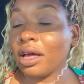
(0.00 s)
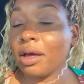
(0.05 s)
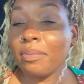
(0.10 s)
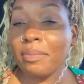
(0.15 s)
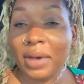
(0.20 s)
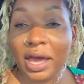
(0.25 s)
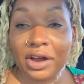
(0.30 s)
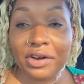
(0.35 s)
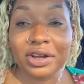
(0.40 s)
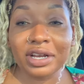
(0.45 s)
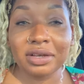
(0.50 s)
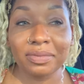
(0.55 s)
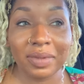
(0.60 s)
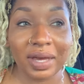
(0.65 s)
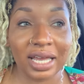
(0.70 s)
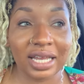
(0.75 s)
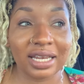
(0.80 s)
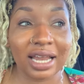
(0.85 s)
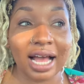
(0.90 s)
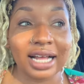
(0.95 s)
Married
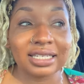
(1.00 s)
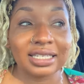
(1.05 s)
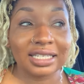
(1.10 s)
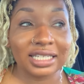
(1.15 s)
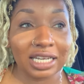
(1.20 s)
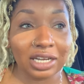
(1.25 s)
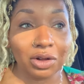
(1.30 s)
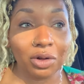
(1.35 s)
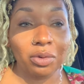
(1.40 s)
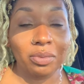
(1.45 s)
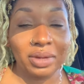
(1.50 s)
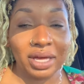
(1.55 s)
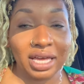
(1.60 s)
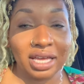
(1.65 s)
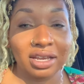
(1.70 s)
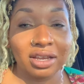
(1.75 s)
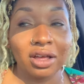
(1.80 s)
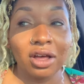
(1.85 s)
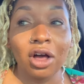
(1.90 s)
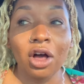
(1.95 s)
men, not single
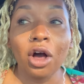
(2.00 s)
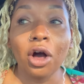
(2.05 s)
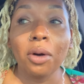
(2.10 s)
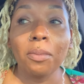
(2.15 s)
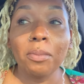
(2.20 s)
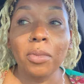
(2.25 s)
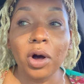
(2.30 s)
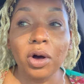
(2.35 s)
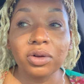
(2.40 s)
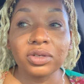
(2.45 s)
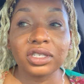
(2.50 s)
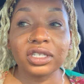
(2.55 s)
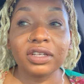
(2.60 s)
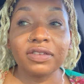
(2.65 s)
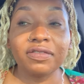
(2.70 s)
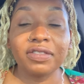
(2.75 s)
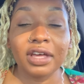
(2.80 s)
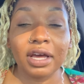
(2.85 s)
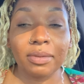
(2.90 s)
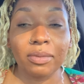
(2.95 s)
men. Most
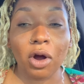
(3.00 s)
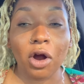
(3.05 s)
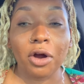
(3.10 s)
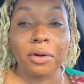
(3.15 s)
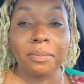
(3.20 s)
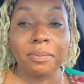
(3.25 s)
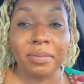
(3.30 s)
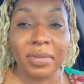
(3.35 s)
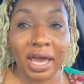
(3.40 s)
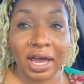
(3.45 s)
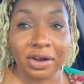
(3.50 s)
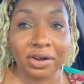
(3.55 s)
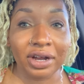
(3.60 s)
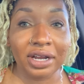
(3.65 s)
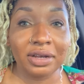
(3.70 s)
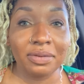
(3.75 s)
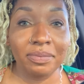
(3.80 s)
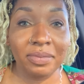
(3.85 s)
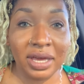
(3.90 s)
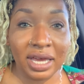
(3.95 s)
of them are
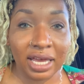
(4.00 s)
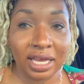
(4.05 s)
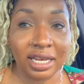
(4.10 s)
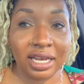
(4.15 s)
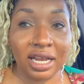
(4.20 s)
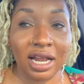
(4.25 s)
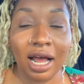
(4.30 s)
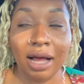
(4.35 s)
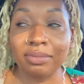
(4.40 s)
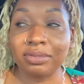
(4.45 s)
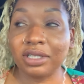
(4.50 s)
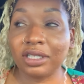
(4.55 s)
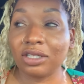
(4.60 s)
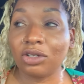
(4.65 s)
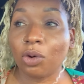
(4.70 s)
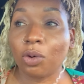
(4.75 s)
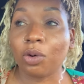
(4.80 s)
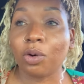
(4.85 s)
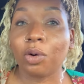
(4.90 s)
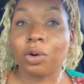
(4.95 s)
married men,
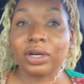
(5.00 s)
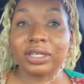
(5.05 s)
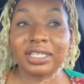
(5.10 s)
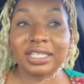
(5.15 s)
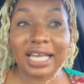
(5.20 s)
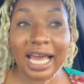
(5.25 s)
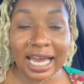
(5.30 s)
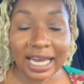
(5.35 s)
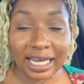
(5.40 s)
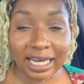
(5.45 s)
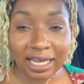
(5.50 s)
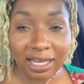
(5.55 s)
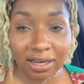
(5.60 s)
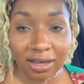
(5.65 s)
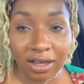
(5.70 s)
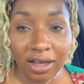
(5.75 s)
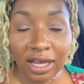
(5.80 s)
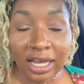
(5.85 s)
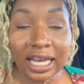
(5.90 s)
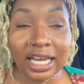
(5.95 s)
or taken
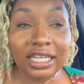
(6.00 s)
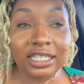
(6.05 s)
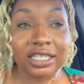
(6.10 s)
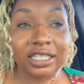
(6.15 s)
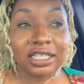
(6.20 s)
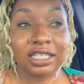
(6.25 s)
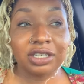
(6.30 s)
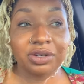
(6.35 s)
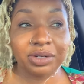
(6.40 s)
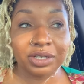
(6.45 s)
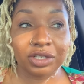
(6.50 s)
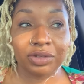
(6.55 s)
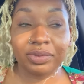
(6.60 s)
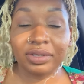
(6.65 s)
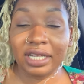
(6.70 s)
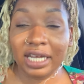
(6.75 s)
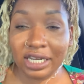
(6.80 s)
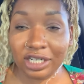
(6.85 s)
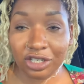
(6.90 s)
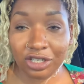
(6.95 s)
in serious
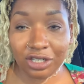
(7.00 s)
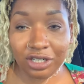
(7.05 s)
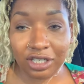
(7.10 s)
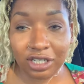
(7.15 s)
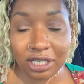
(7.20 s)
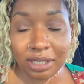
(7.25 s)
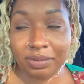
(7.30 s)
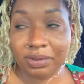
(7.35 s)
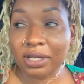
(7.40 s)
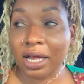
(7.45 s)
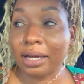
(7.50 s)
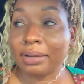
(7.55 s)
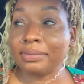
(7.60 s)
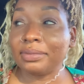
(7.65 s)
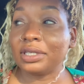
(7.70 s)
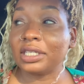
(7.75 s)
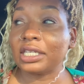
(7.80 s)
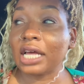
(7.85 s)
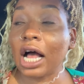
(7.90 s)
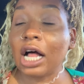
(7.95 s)
relationships.
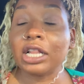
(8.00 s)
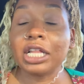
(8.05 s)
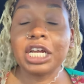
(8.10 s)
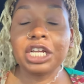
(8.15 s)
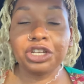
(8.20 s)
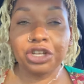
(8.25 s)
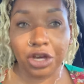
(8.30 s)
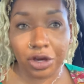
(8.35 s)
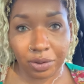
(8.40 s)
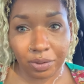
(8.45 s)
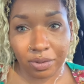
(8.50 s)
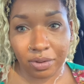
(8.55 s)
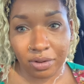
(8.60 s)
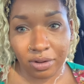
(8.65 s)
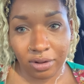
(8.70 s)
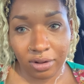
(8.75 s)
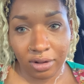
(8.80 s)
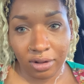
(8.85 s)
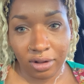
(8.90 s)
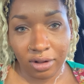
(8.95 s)
I'm telling you,
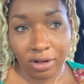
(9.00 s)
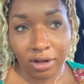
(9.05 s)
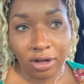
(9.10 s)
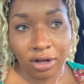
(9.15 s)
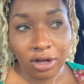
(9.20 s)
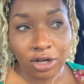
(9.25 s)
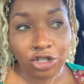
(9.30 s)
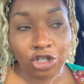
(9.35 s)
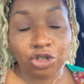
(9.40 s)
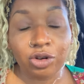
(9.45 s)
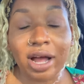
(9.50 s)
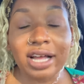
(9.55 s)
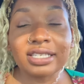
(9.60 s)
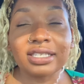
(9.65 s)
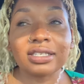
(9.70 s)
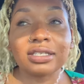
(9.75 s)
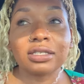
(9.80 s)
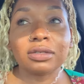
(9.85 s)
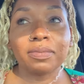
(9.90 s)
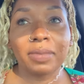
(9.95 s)

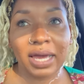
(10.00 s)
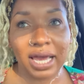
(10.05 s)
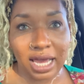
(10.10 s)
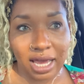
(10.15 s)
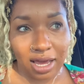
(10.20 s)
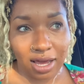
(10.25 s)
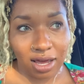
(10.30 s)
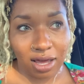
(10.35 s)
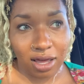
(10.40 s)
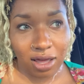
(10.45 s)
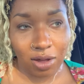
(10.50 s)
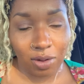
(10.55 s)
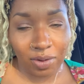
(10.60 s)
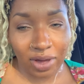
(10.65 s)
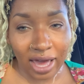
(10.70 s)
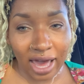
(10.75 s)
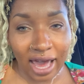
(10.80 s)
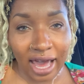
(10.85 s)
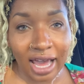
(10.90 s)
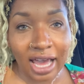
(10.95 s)
trust me,
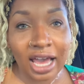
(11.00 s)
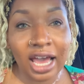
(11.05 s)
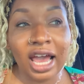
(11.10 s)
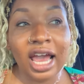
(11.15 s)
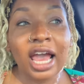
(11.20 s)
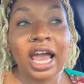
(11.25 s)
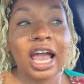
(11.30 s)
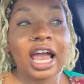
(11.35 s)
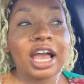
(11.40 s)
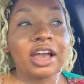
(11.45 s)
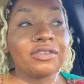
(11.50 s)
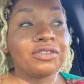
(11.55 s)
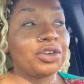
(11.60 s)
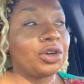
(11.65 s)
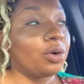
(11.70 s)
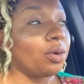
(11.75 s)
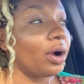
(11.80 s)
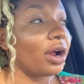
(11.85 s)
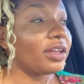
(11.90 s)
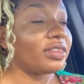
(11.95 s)
okay? If
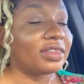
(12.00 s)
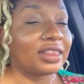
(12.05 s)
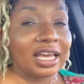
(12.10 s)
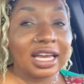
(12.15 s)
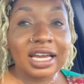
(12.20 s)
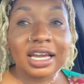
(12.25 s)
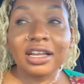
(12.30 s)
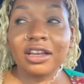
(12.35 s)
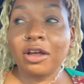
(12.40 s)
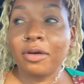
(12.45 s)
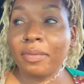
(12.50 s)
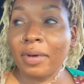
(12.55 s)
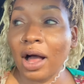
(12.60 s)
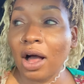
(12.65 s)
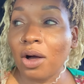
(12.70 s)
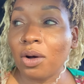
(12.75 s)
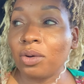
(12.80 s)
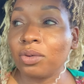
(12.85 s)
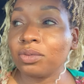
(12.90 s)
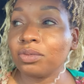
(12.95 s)
you are thinking
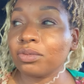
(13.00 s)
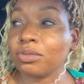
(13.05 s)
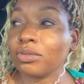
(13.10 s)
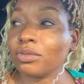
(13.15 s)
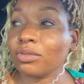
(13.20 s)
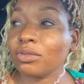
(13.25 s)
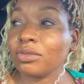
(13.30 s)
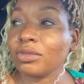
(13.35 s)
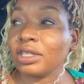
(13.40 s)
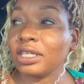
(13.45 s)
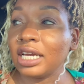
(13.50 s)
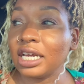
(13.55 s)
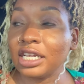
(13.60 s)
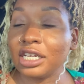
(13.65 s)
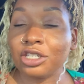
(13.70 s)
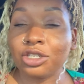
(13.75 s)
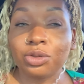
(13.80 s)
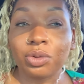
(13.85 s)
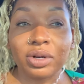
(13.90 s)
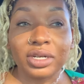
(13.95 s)
about getting
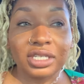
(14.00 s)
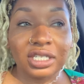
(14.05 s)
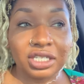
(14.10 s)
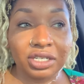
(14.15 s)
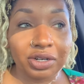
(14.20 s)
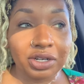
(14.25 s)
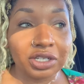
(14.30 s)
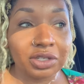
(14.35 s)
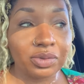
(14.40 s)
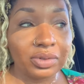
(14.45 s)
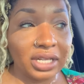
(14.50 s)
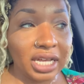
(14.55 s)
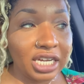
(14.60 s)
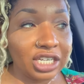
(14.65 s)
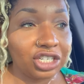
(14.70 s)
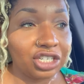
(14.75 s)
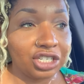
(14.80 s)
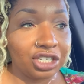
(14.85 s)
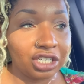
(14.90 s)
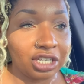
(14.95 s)
into a serious
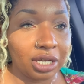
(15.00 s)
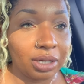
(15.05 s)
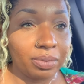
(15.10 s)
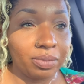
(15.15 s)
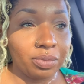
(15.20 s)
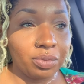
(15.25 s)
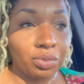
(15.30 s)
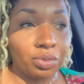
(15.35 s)
relationship